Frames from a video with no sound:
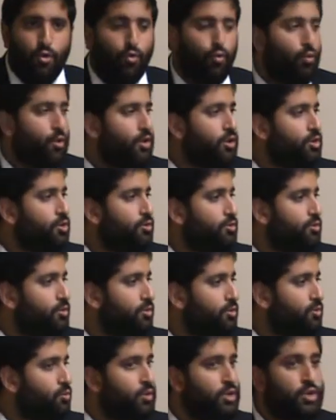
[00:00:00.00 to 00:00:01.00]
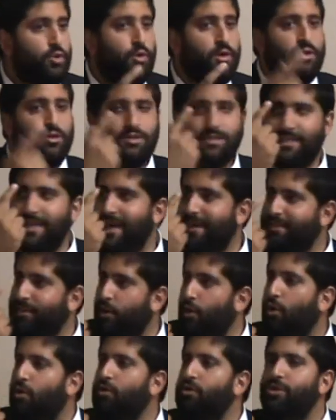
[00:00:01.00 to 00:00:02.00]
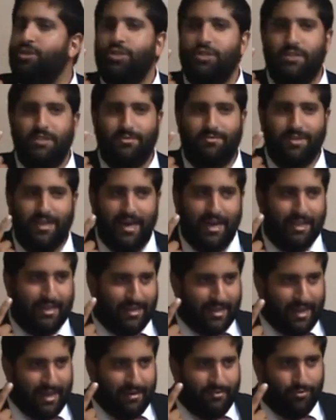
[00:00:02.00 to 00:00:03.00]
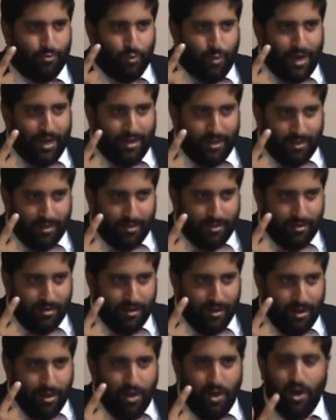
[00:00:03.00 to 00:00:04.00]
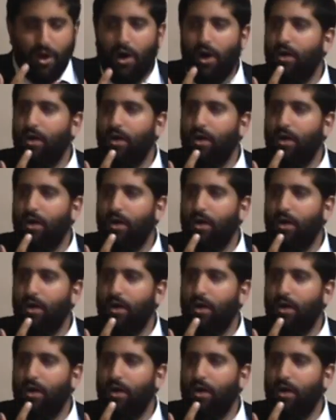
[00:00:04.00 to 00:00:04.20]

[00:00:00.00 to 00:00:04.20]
argument. When you, when you understand the origins of the halakha of waiting,